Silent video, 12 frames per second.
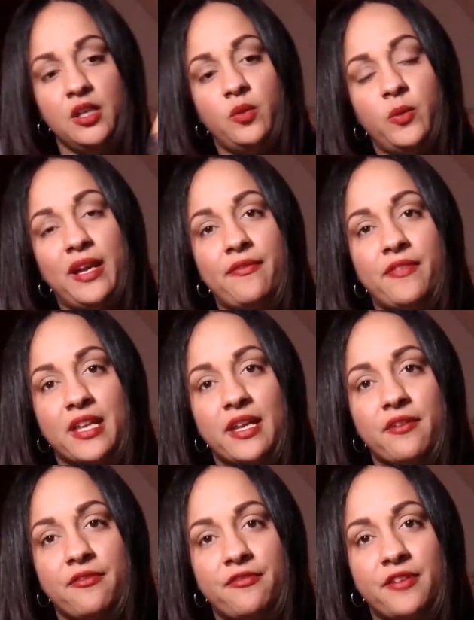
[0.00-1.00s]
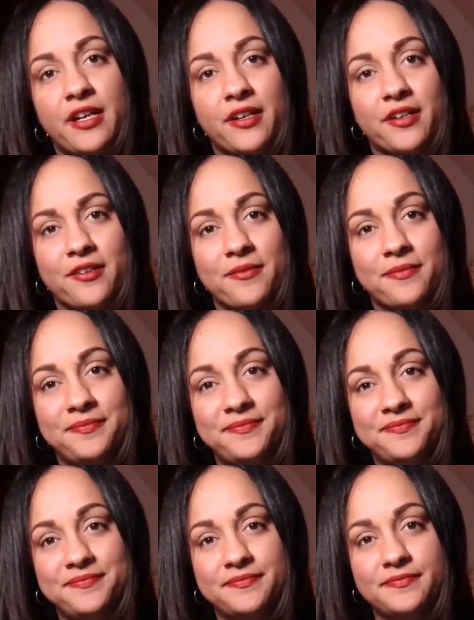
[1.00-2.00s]
we have the King of Fire.
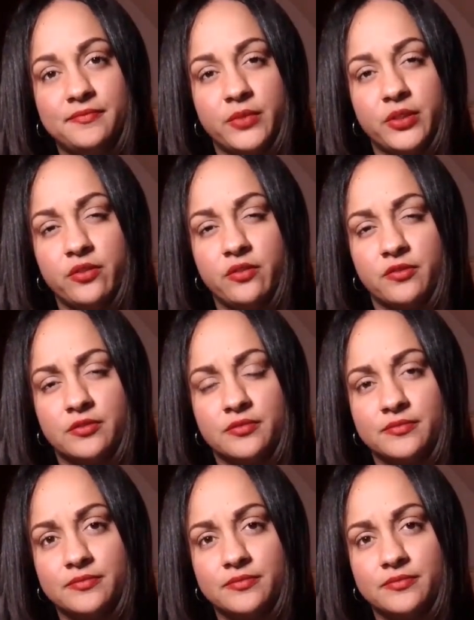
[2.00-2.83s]
Beautiful.